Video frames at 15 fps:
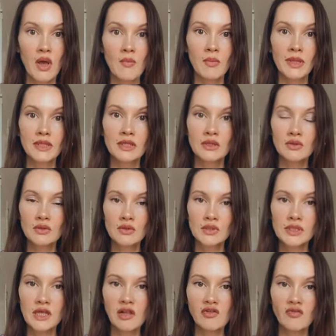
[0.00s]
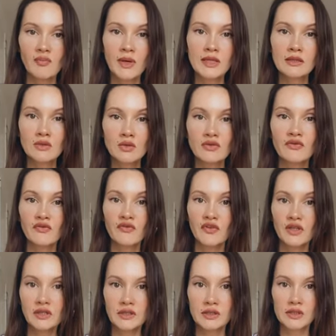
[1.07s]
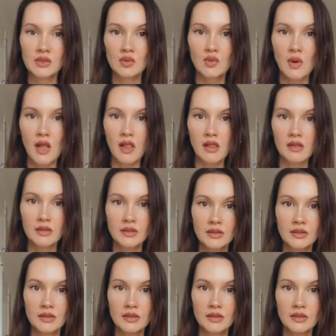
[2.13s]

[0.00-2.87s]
but you yourself might not feel it so well.